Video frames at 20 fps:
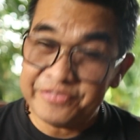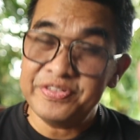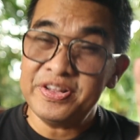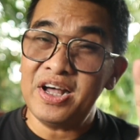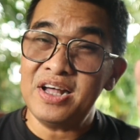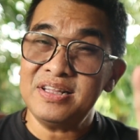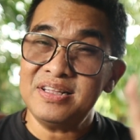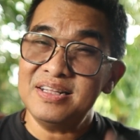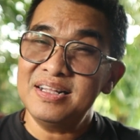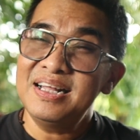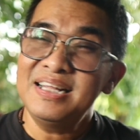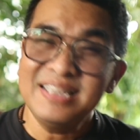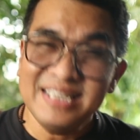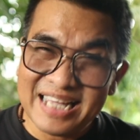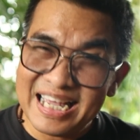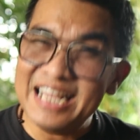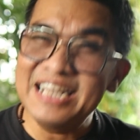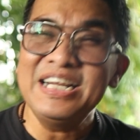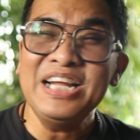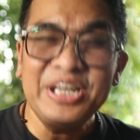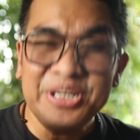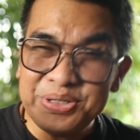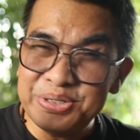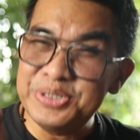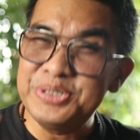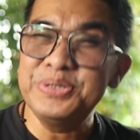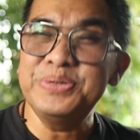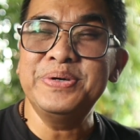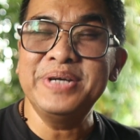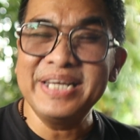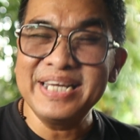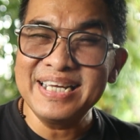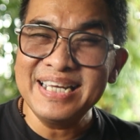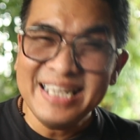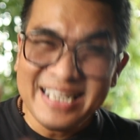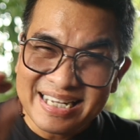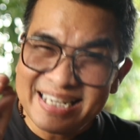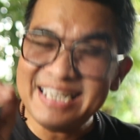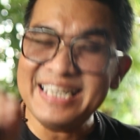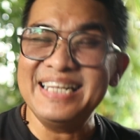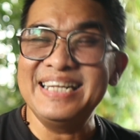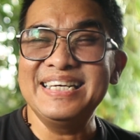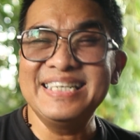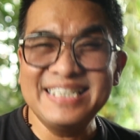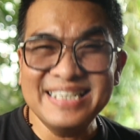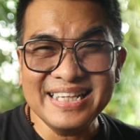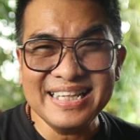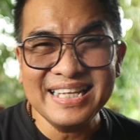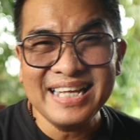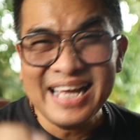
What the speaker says: not, then you're doing illegal